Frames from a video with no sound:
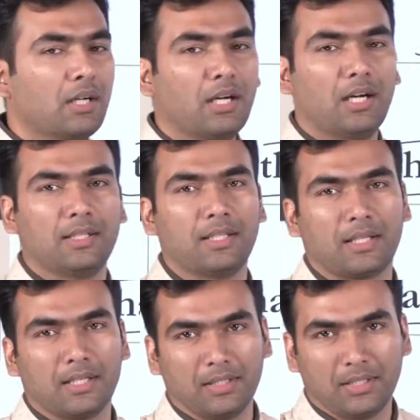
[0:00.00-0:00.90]
other
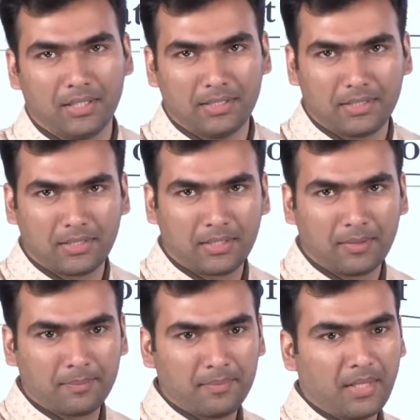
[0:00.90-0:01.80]
countries.
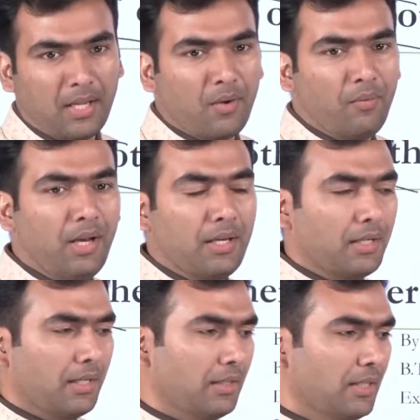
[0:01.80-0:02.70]
Well,
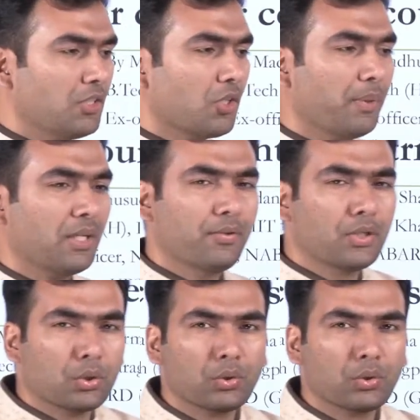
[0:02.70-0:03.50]
in this topic, if you do